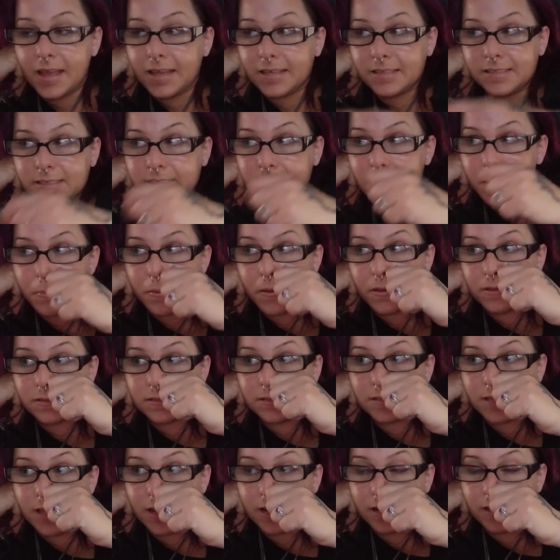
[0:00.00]
step
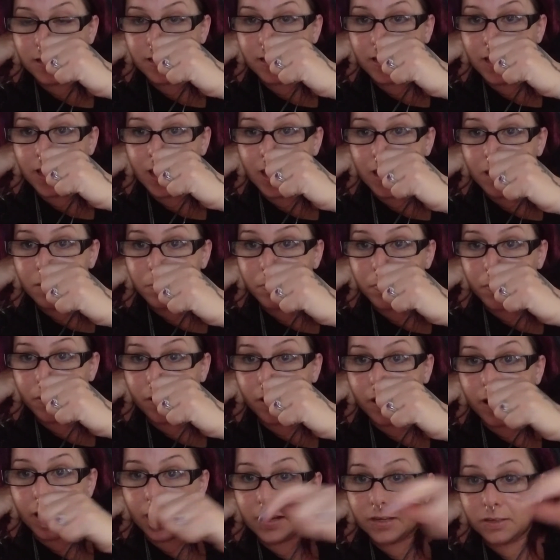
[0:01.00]
outside of the camper
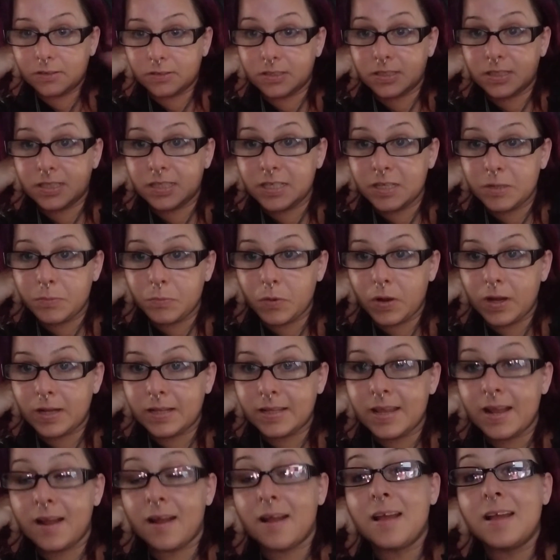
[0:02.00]
and you'll see him right
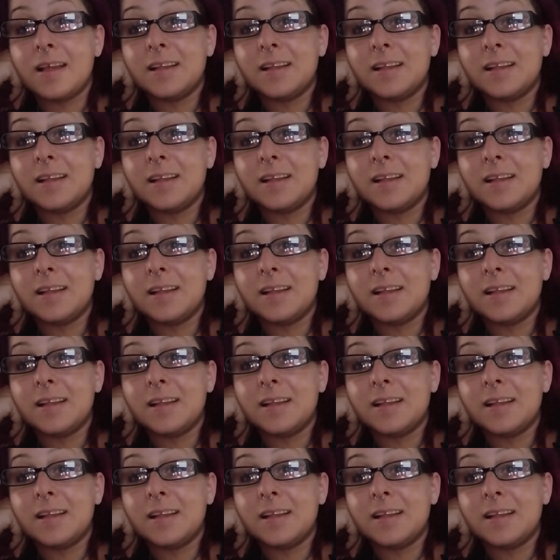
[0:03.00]
there,